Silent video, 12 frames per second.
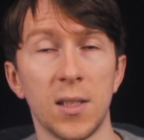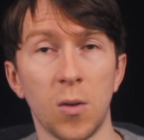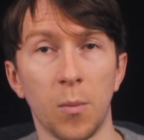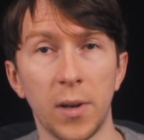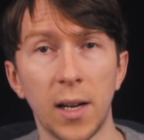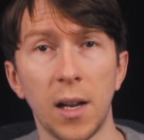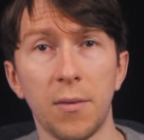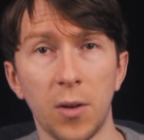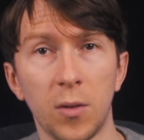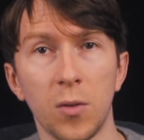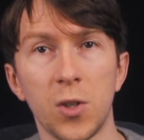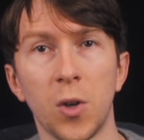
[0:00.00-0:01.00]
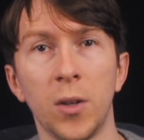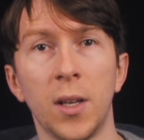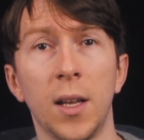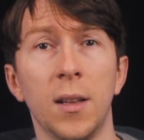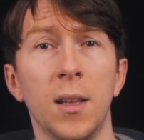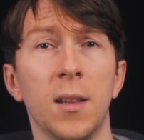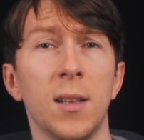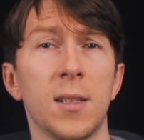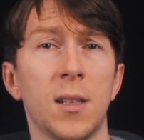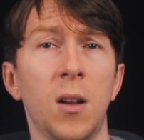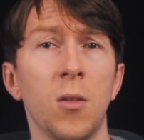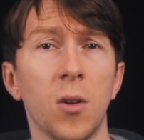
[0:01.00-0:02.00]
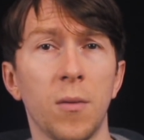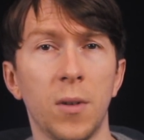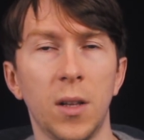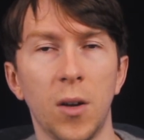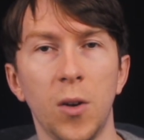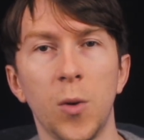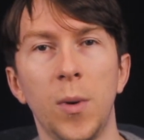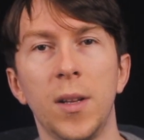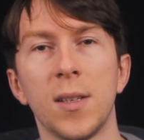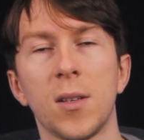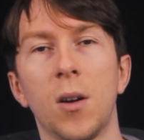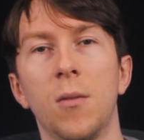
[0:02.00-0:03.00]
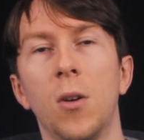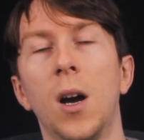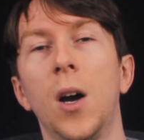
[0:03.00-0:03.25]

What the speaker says: completely free to join, and in this longer video you will discover